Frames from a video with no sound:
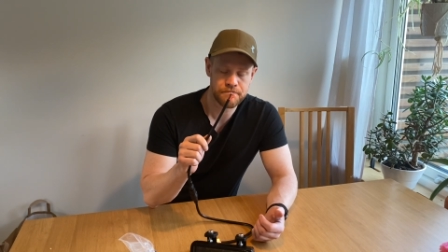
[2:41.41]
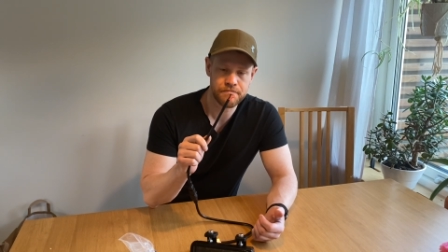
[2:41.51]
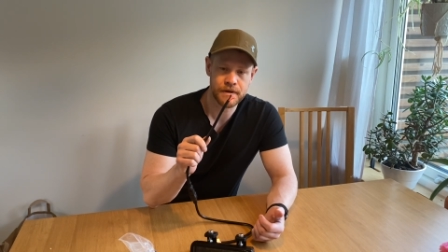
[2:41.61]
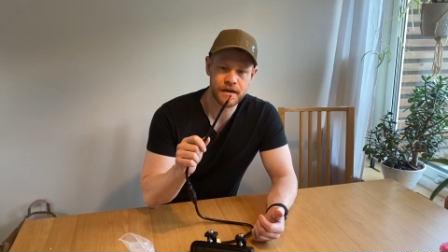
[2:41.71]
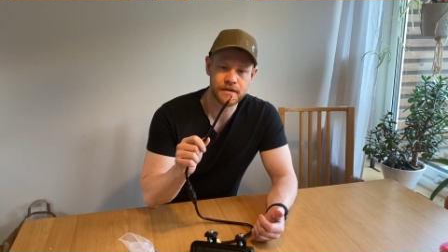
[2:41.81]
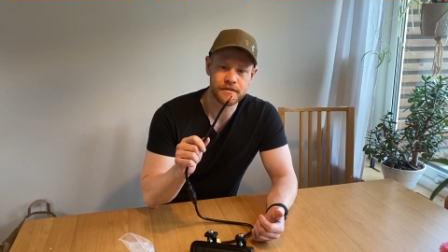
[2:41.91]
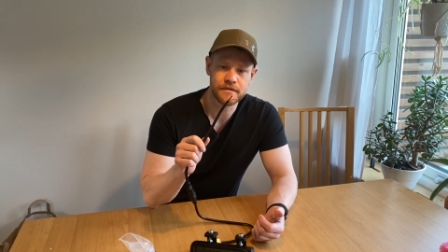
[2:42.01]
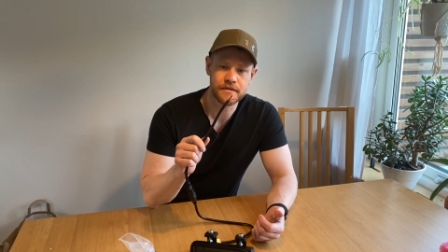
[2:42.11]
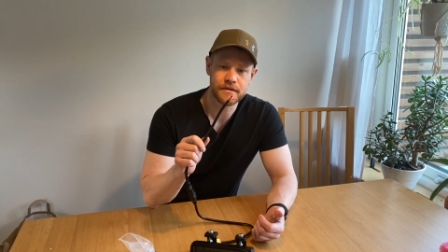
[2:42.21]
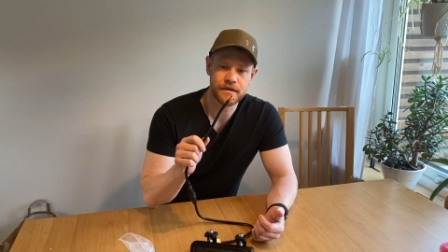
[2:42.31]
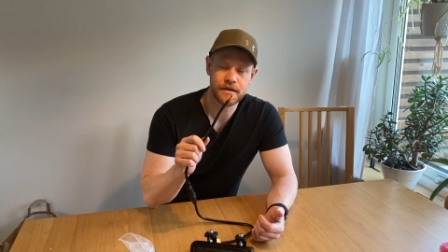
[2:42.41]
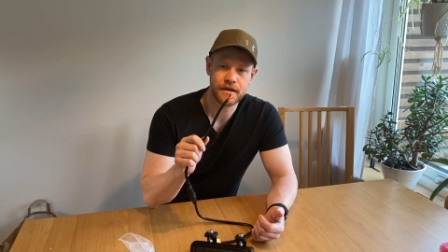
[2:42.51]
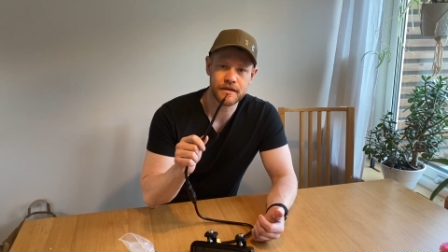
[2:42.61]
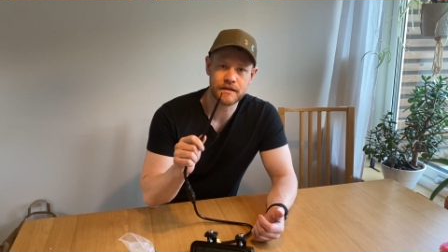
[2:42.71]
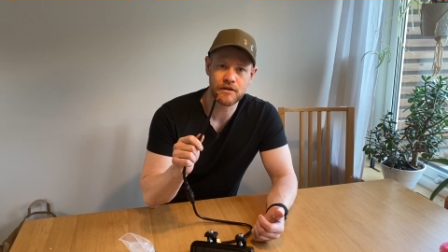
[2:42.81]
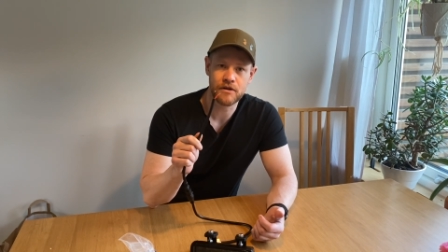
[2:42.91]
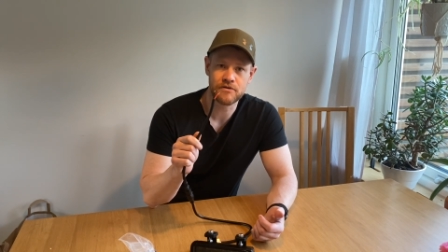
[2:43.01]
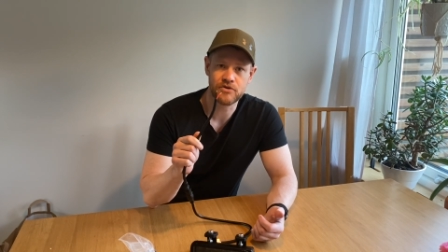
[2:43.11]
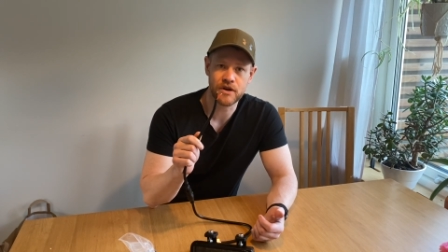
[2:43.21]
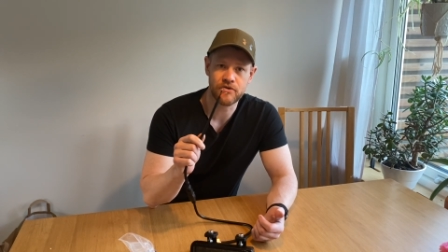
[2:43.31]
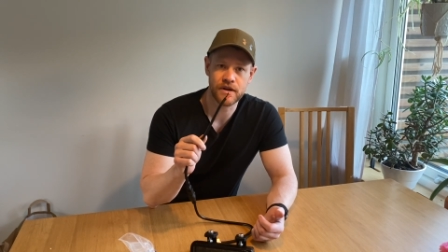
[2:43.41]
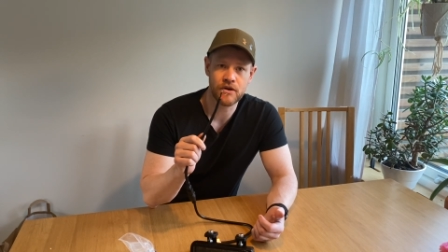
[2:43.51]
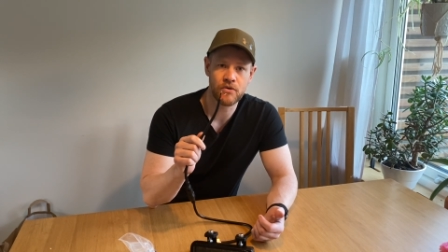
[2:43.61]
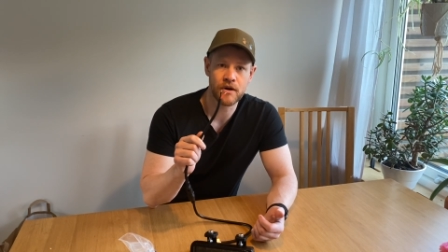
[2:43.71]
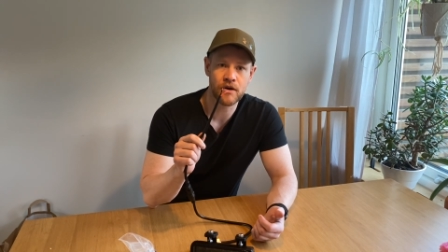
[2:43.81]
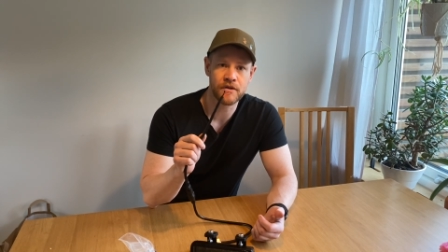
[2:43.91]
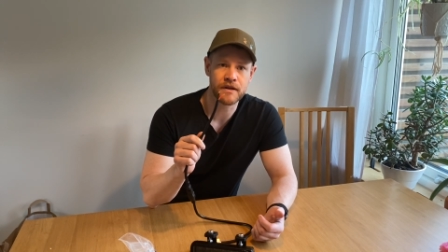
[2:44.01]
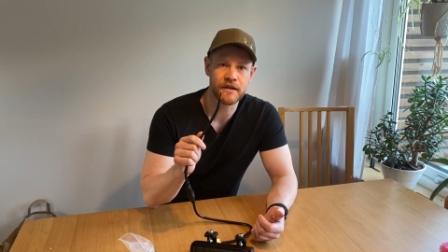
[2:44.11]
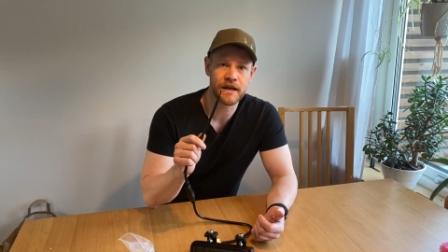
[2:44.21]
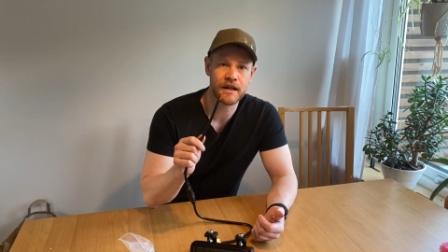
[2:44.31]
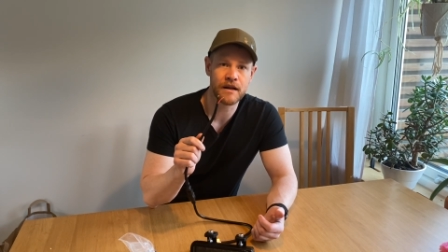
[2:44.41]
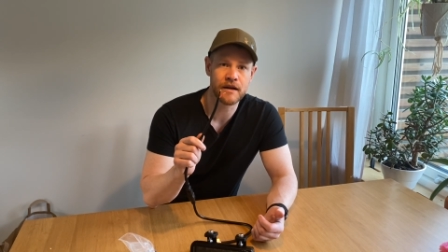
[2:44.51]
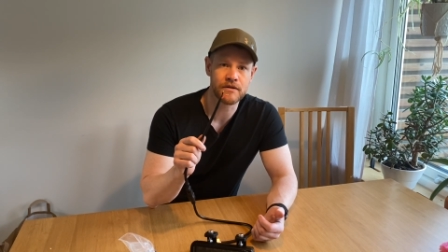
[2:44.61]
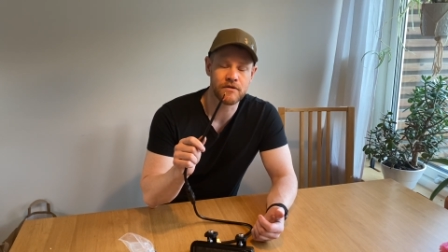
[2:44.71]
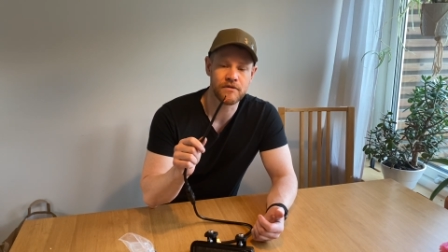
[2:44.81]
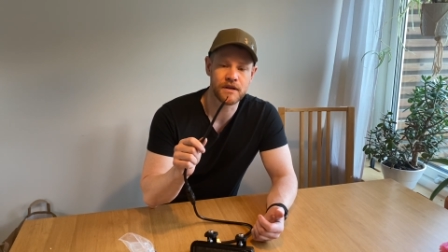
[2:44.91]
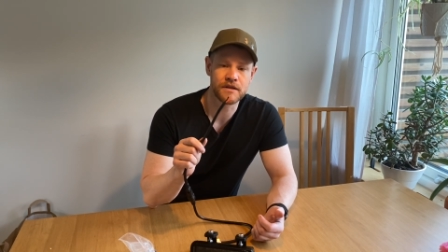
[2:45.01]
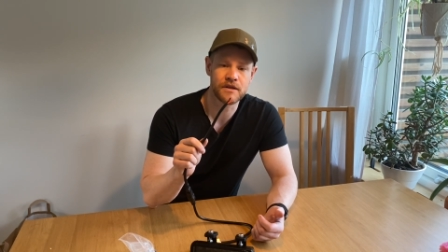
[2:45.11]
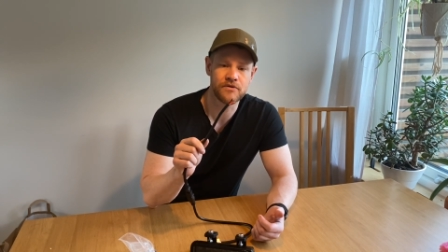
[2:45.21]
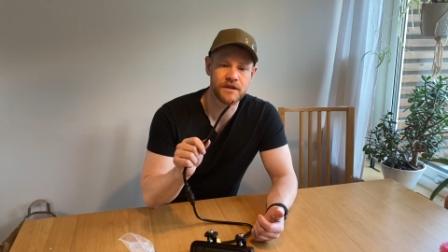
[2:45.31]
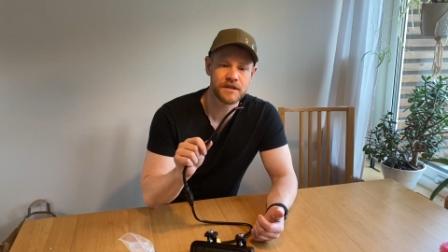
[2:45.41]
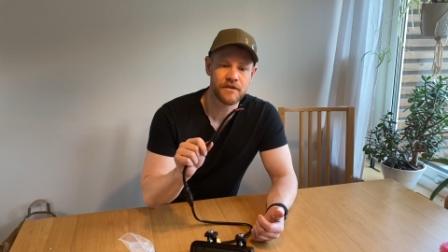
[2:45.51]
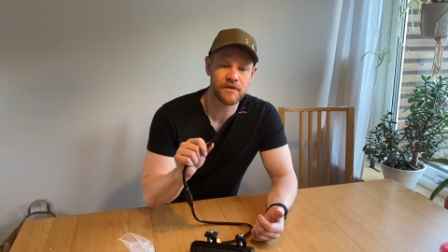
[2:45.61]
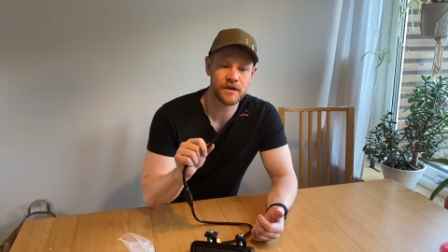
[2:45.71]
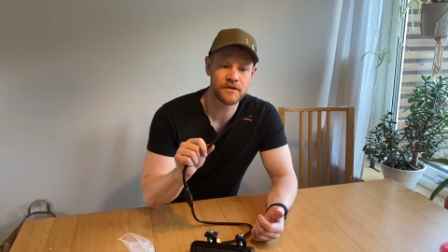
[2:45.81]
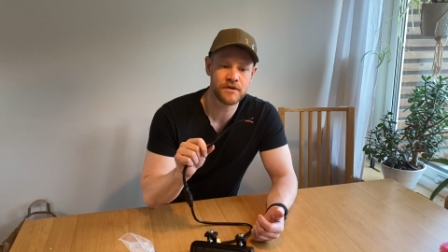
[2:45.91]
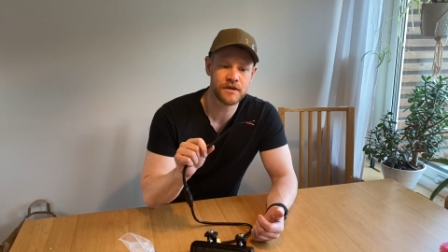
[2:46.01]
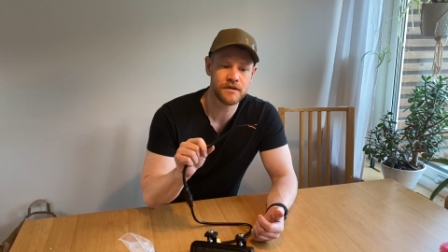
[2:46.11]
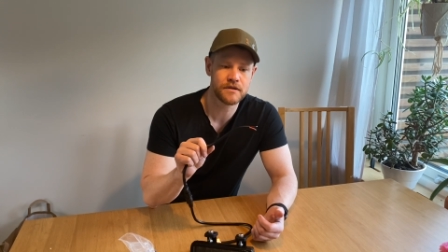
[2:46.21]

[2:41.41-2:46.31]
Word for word: but it's a lot of trickery going on in the headlight of the Tenere 700,